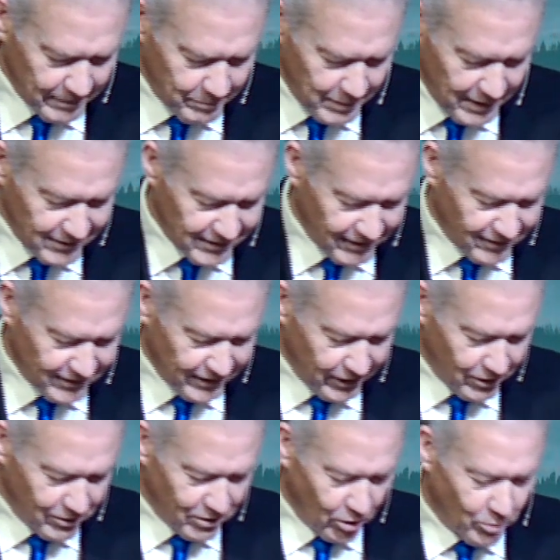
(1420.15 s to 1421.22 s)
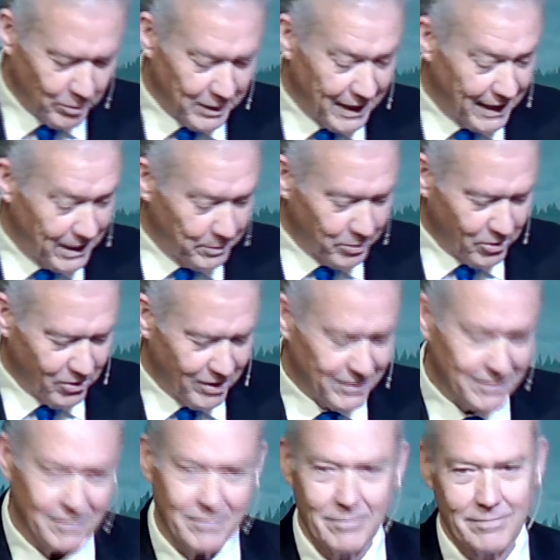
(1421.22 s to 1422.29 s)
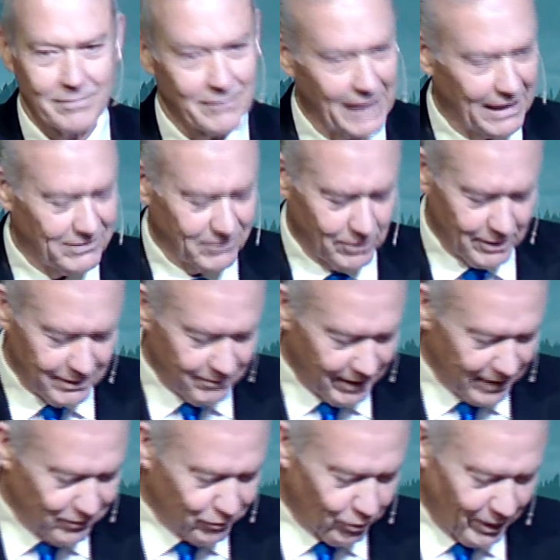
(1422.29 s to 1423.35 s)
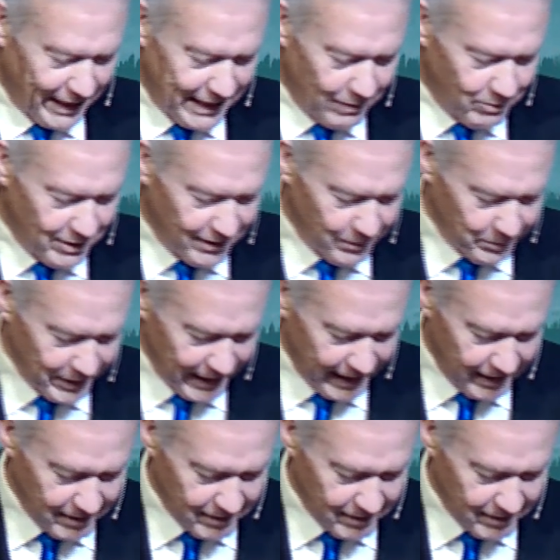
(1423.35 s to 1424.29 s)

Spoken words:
be sincere, don't be a hypocrite. That's good advice for anyone on the planet.